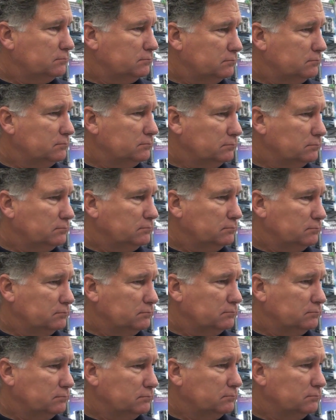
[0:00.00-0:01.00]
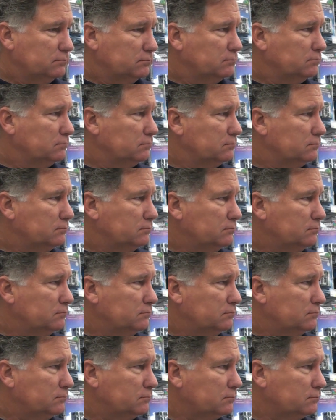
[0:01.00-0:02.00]

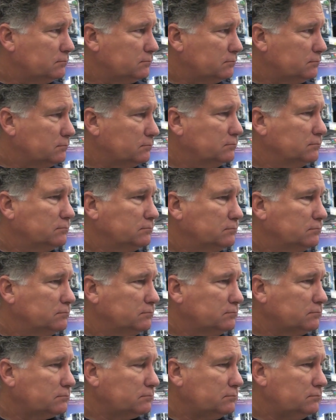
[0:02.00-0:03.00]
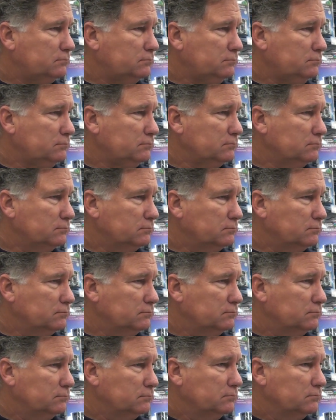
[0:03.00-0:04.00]

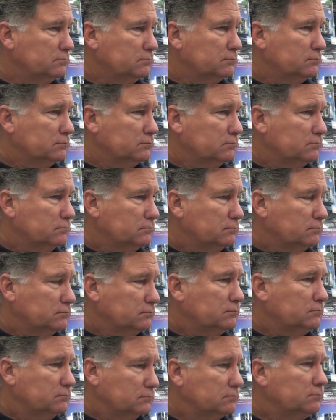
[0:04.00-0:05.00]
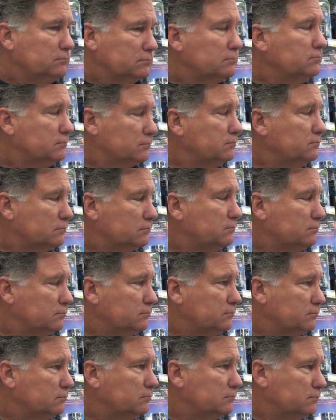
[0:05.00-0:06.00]

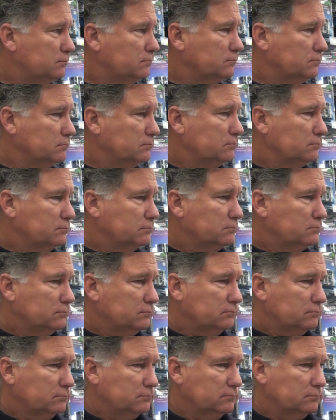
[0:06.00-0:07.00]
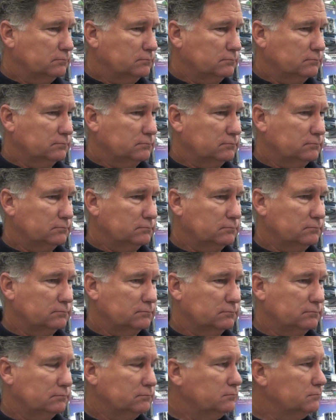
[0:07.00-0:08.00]
(not speaking)